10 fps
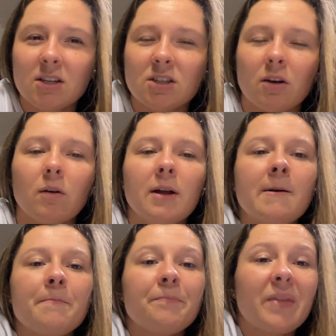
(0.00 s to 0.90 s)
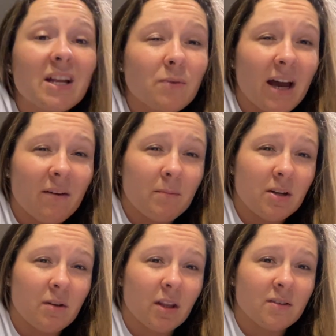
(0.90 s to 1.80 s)
So that's why I haven't been
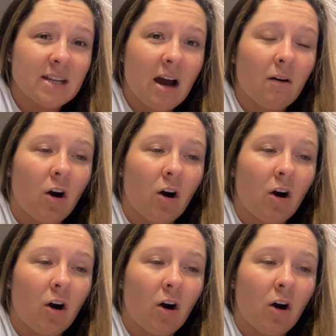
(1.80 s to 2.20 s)
doing those now.